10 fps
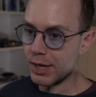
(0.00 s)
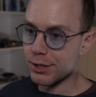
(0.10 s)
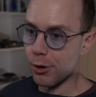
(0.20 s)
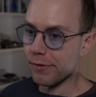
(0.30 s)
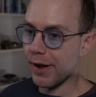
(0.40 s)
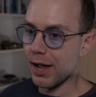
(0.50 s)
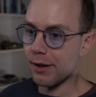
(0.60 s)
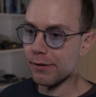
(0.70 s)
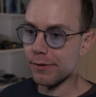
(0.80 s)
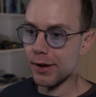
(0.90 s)
So if I
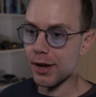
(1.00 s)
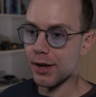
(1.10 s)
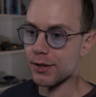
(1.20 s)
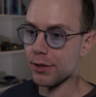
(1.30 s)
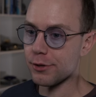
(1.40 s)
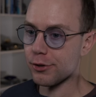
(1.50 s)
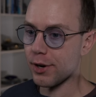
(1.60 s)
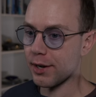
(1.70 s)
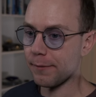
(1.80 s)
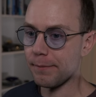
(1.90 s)
have another
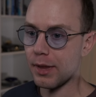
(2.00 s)
string